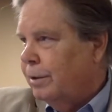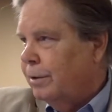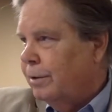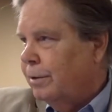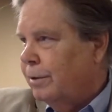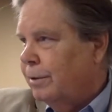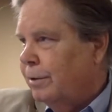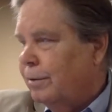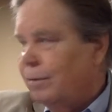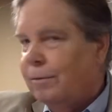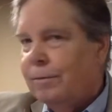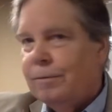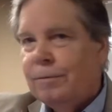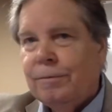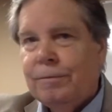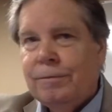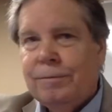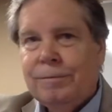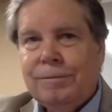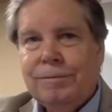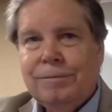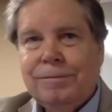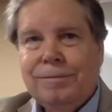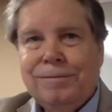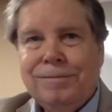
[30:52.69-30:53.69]

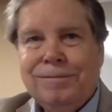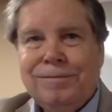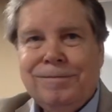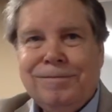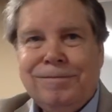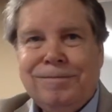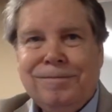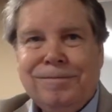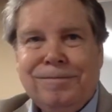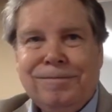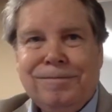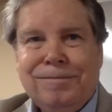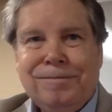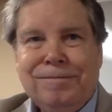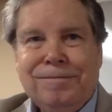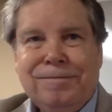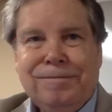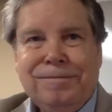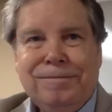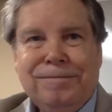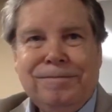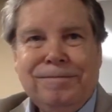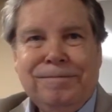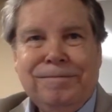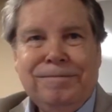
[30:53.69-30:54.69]

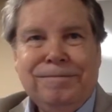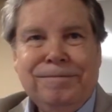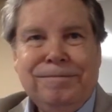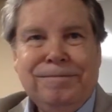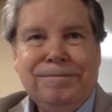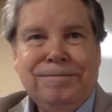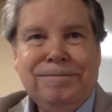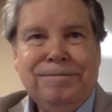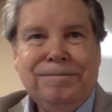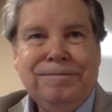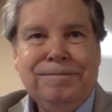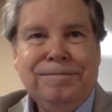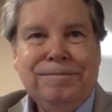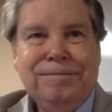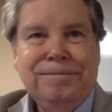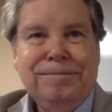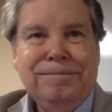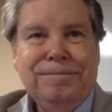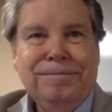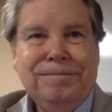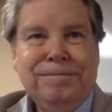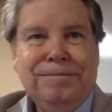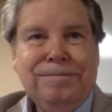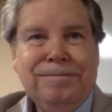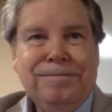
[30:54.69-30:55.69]

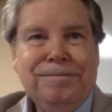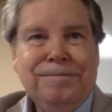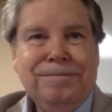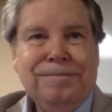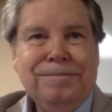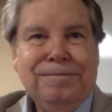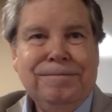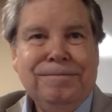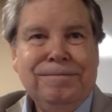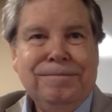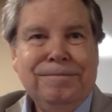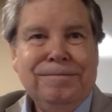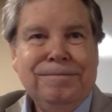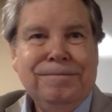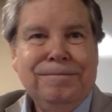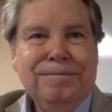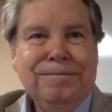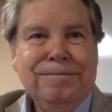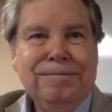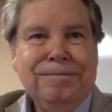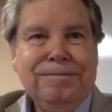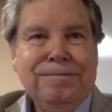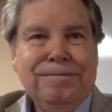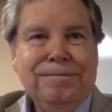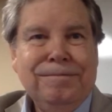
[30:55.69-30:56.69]

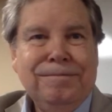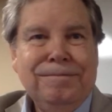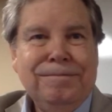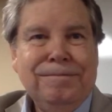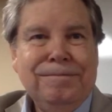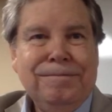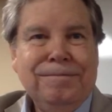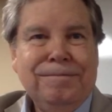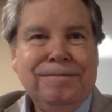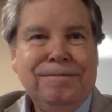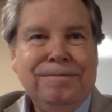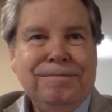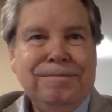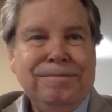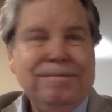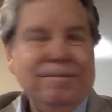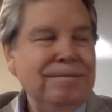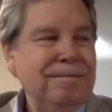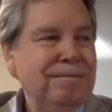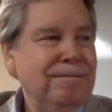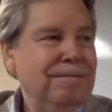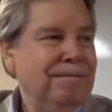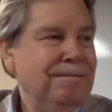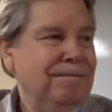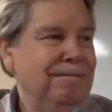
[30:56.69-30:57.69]
(silence)